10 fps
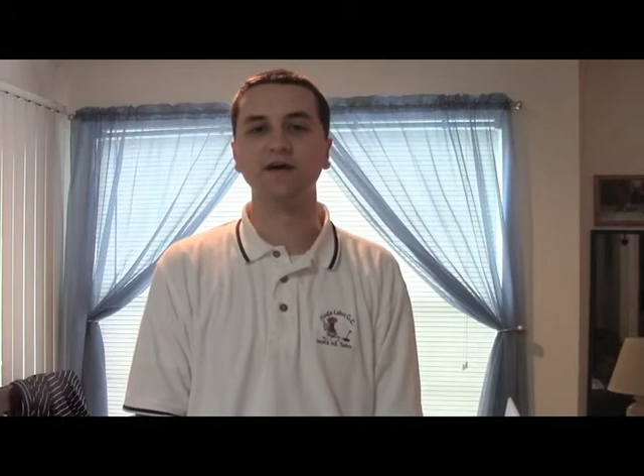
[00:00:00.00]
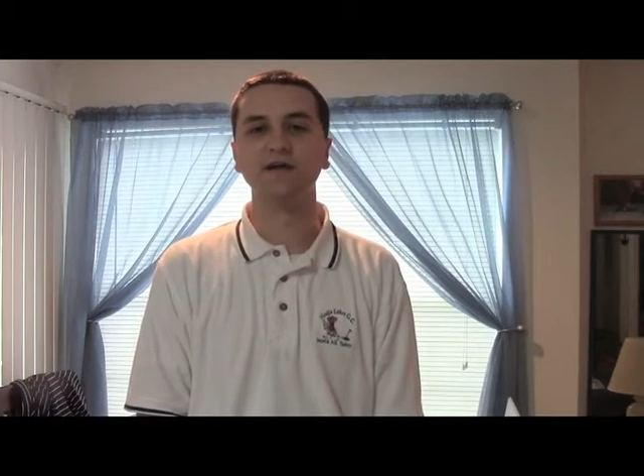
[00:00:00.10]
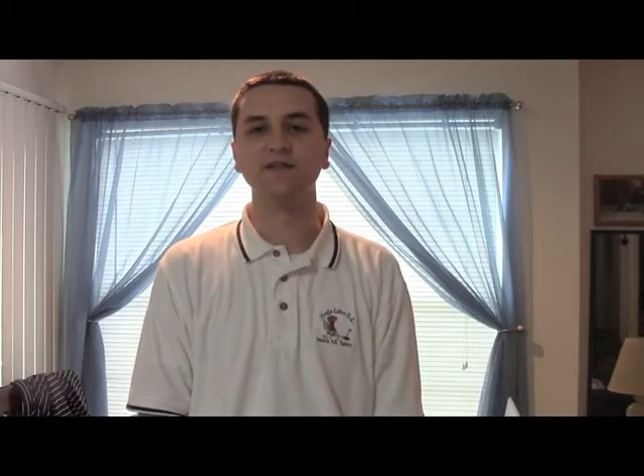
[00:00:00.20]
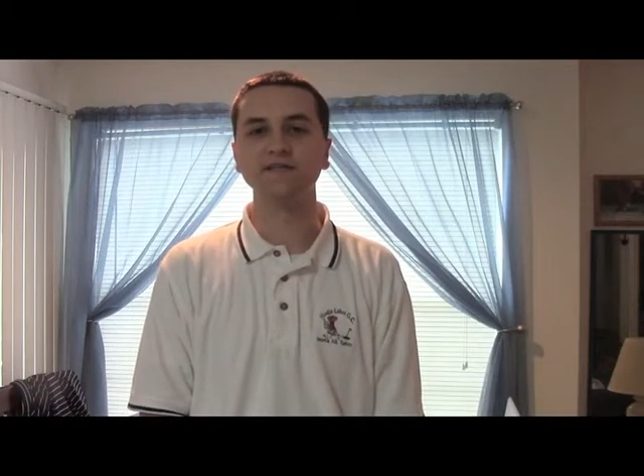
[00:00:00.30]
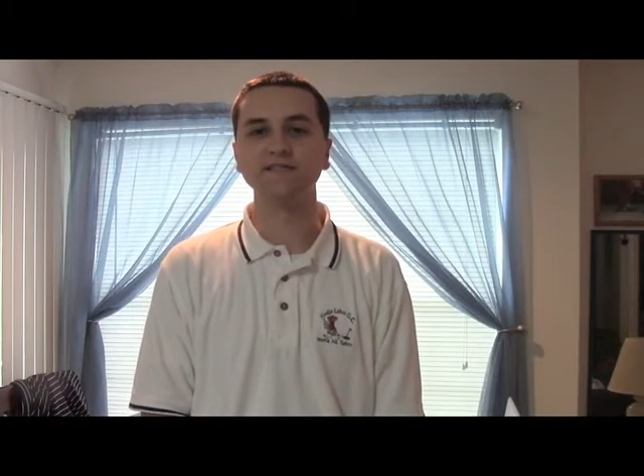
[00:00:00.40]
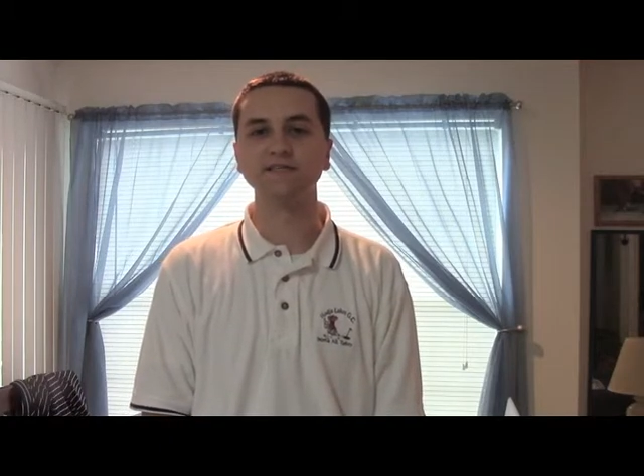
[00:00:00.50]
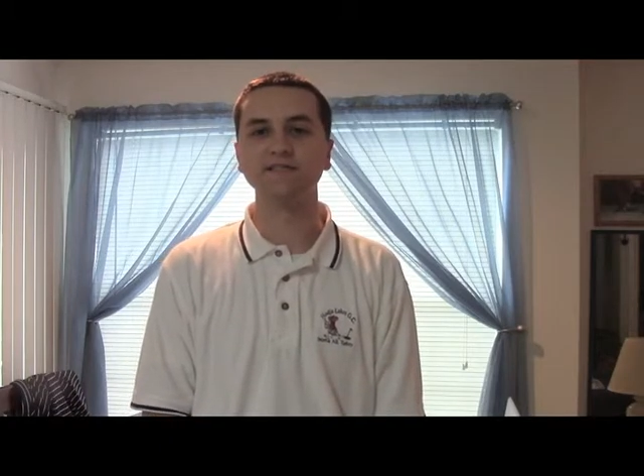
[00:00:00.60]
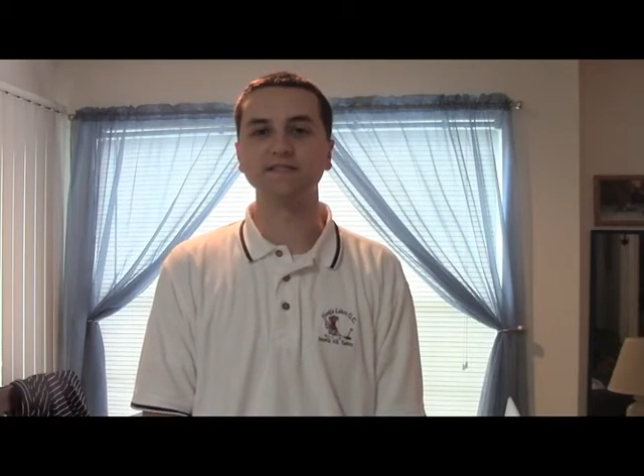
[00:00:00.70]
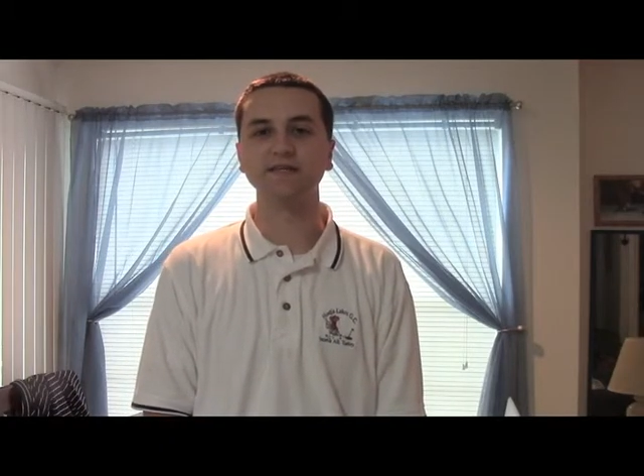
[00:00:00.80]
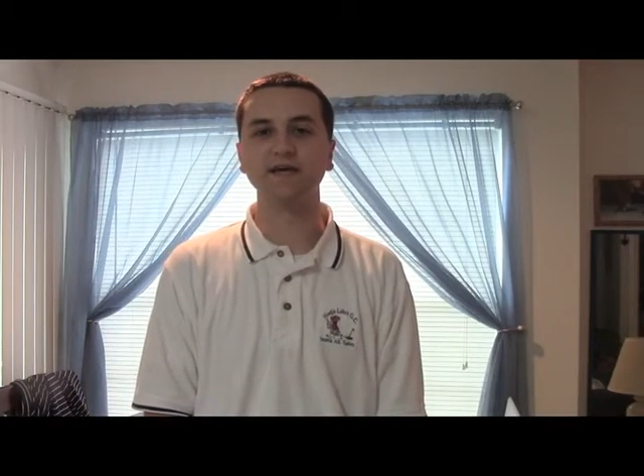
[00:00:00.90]
this
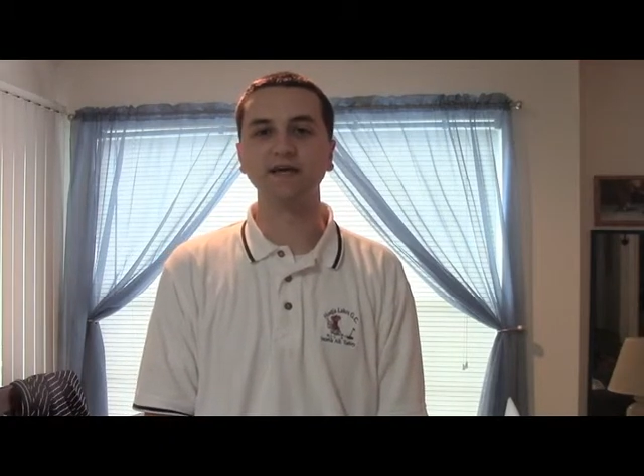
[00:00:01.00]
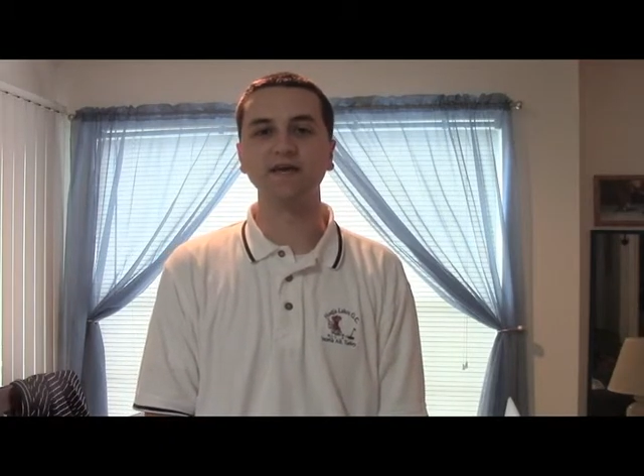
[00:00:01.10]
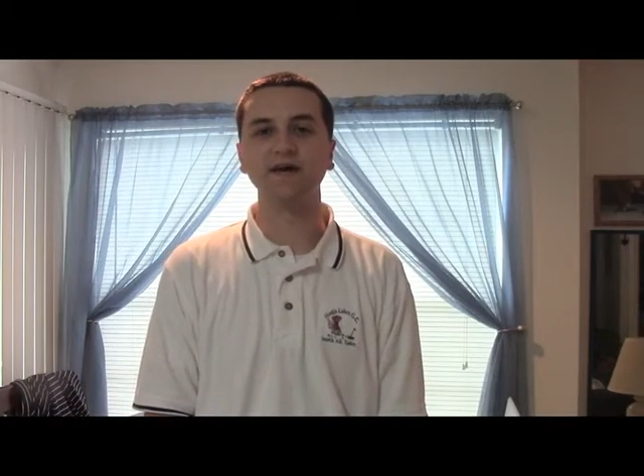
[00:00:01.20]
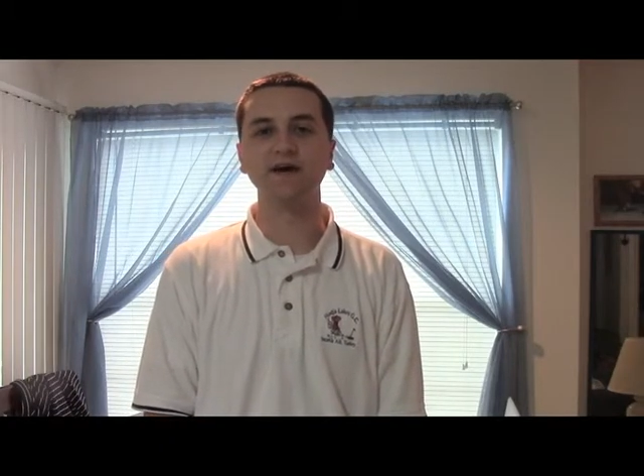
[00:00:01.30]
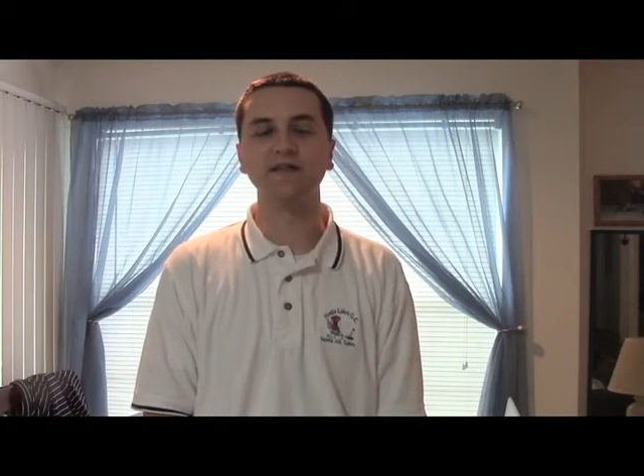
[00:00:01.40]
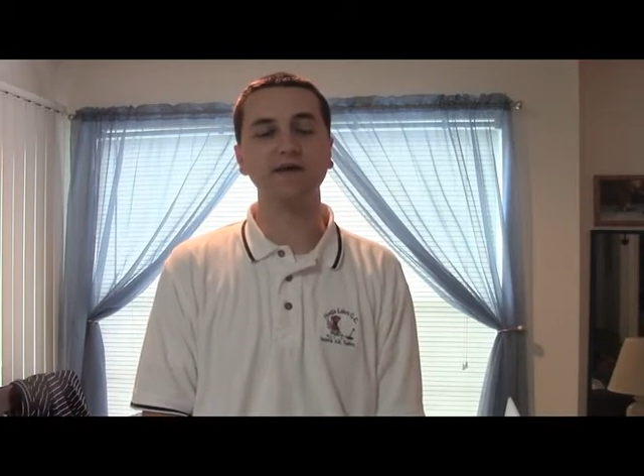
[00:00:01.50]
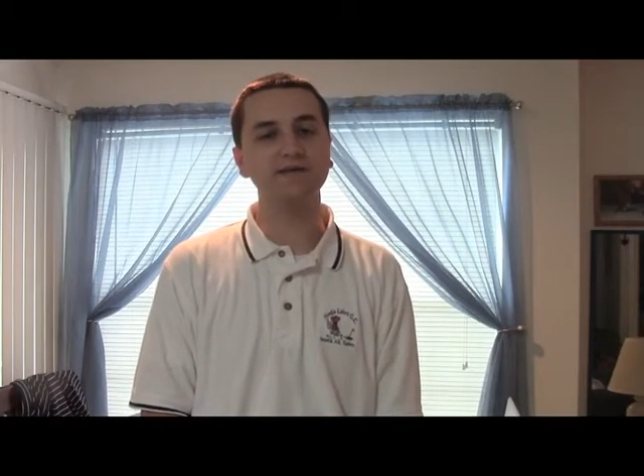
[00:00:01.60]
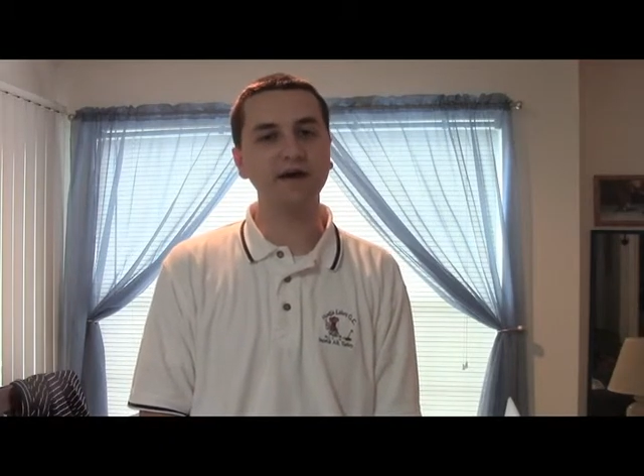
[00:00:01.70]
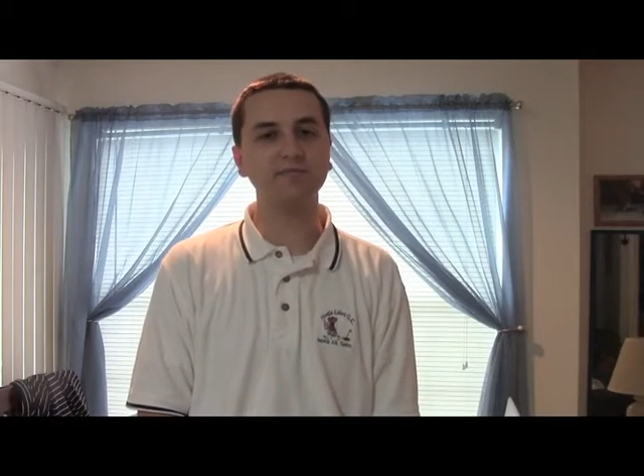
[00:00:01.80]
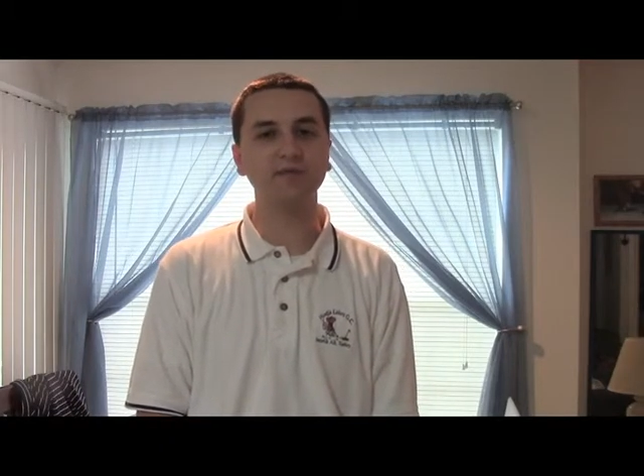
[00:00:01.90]
season, and
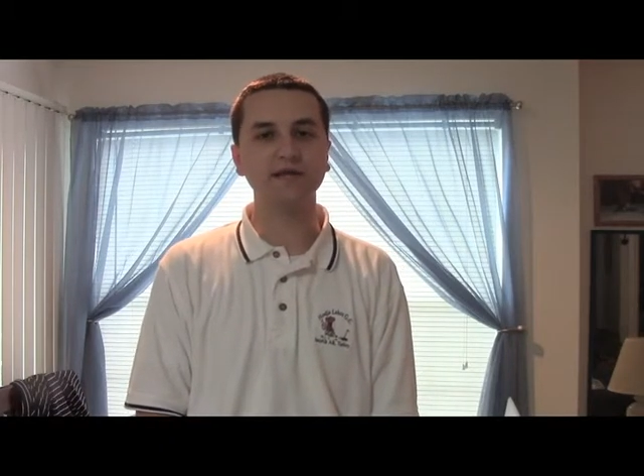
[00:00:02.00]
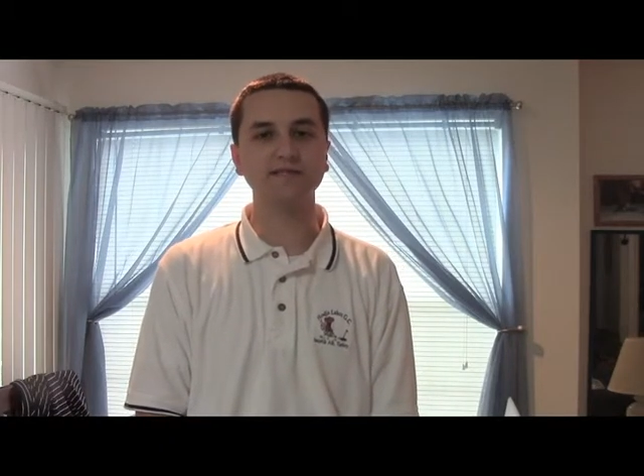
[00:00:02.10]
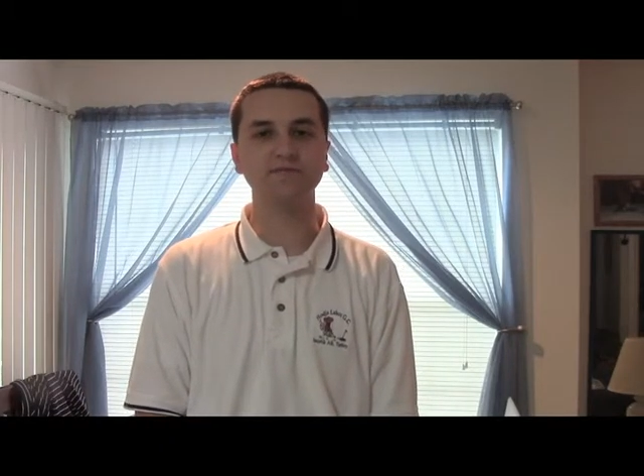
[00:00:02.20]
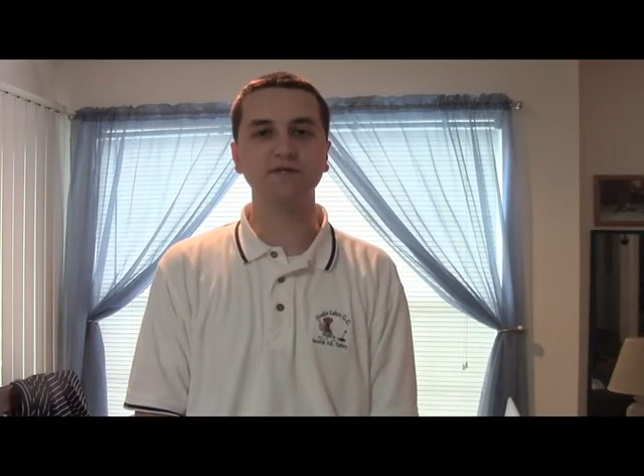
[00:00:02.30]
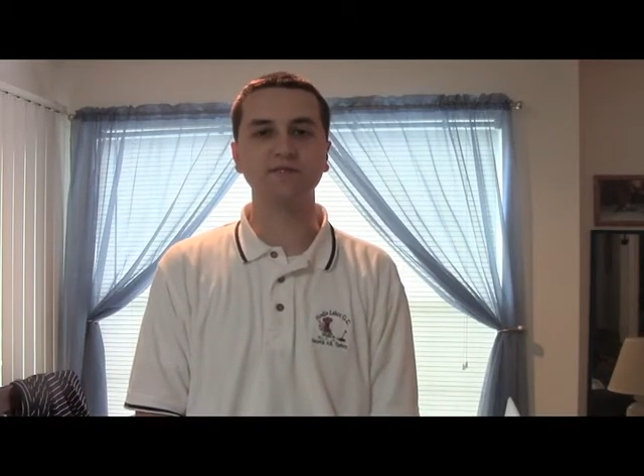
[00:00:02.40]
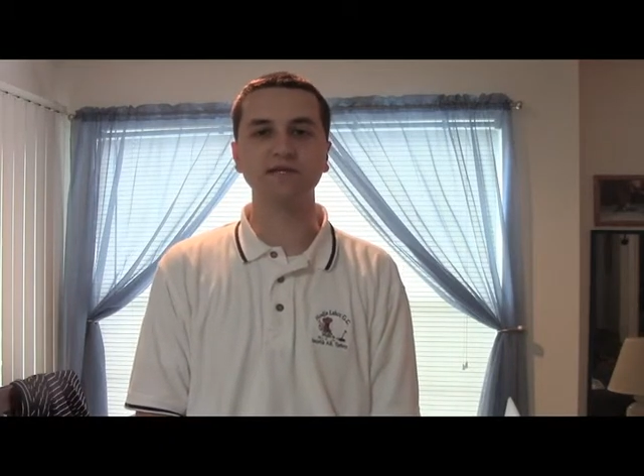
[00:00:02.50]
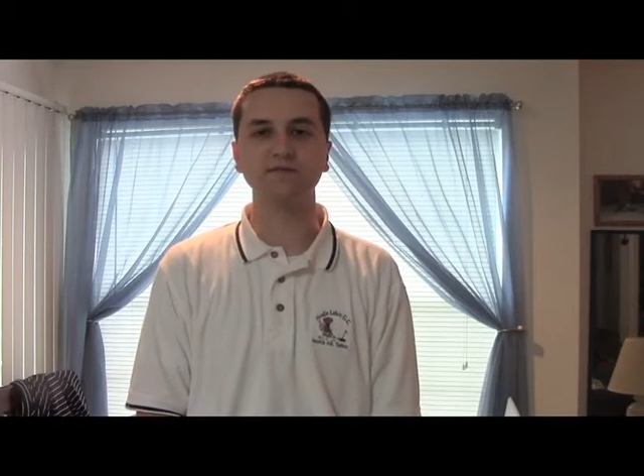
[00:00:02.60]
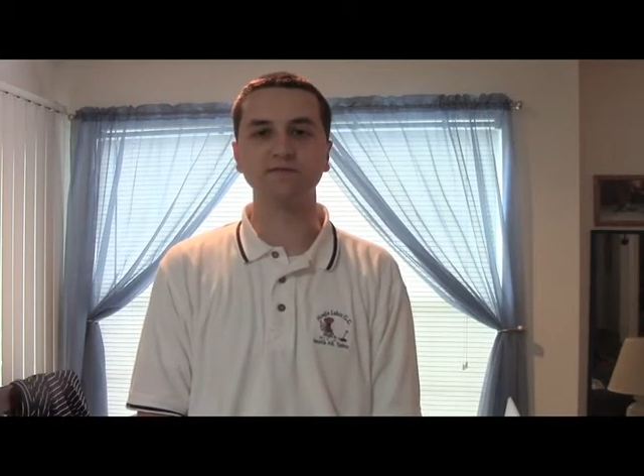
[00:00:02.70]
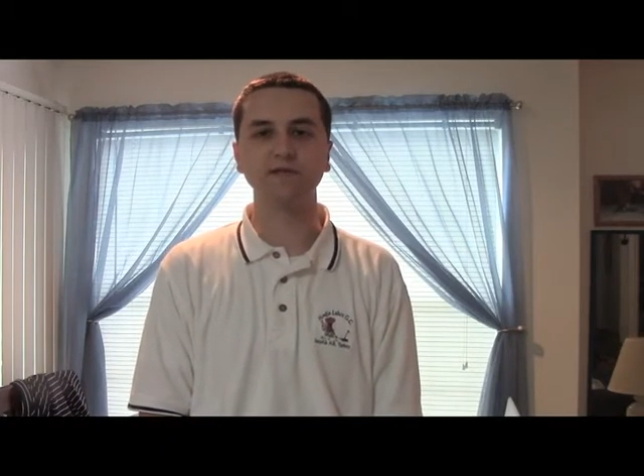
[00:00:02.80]
they have played some good teams.